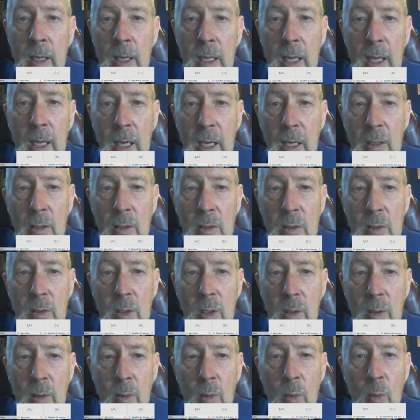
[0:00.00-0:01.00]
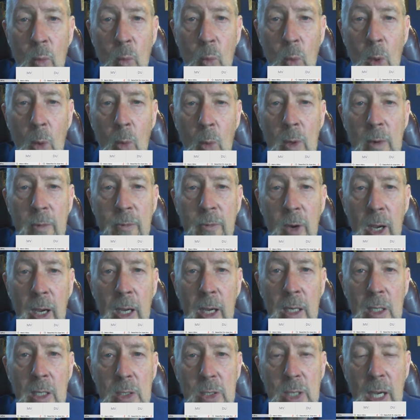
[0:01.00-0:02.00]
And what we
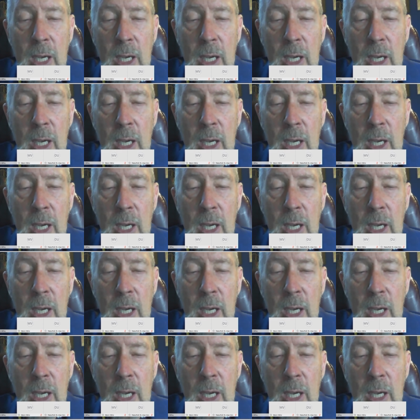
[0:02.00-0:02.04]
find is